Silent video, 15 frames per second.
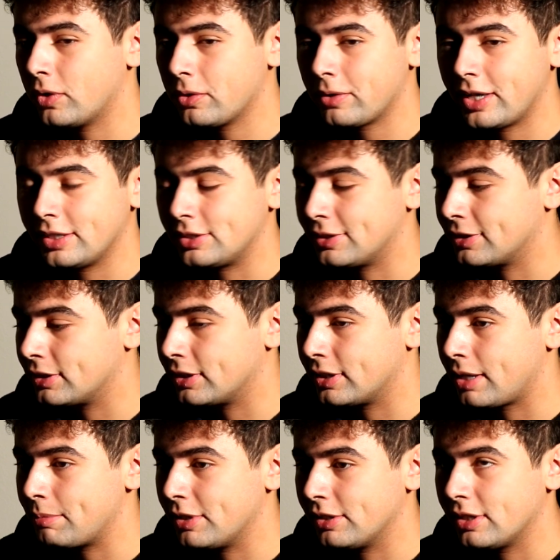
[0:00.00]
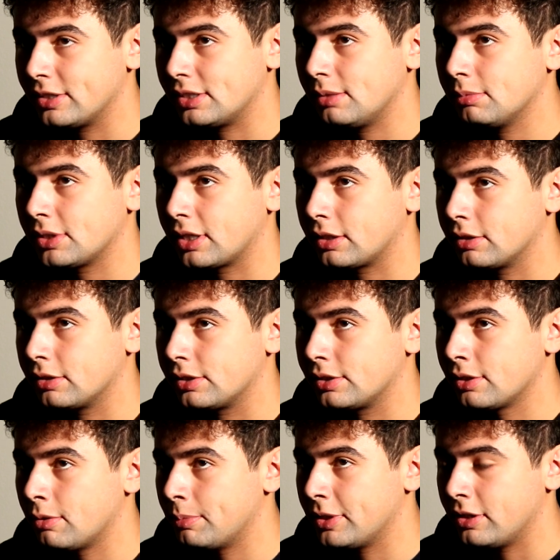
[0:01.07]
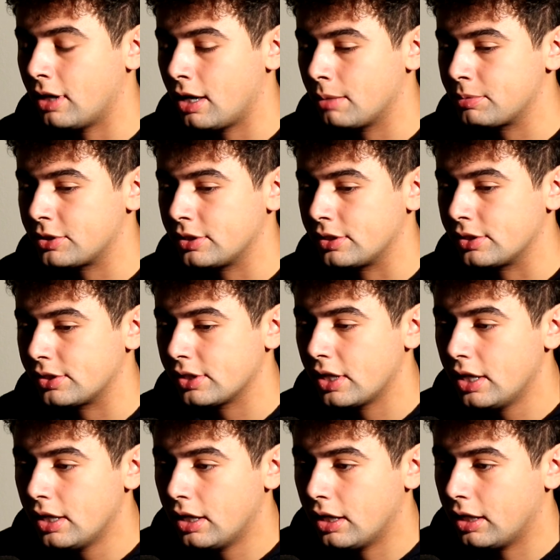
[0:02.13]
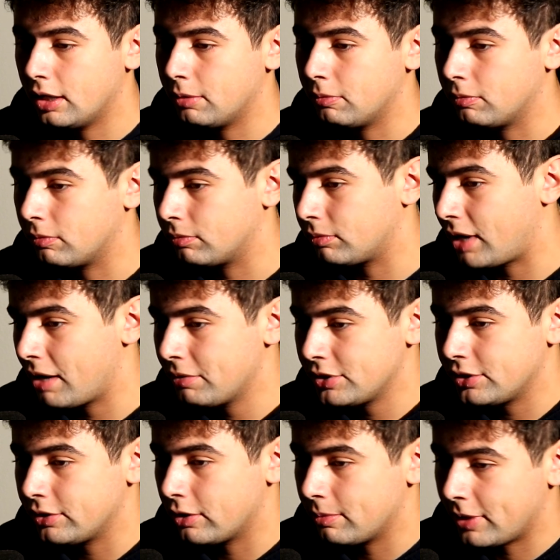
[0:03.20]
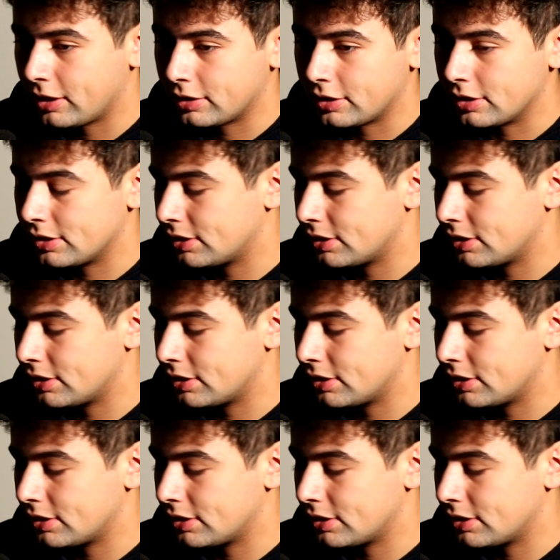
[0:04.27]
Where do I turn? I mean, it seems like there's so many options. How would you go about